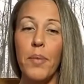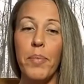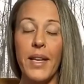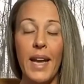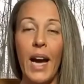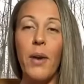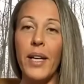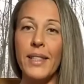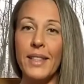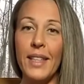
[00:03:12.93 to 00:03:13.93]
but now
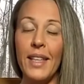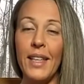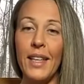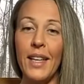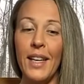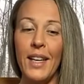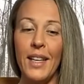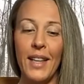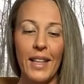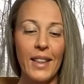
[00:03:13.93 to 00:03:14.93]
I see
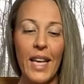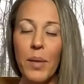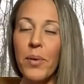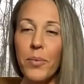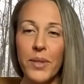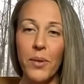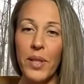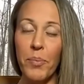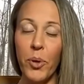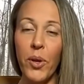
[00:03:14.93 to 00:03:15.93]
that label was
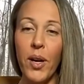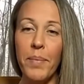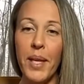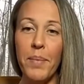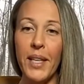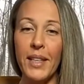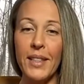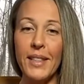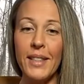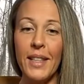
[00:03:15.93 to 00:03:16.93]
only put on me
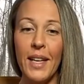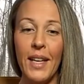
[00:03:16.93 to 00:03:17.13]
because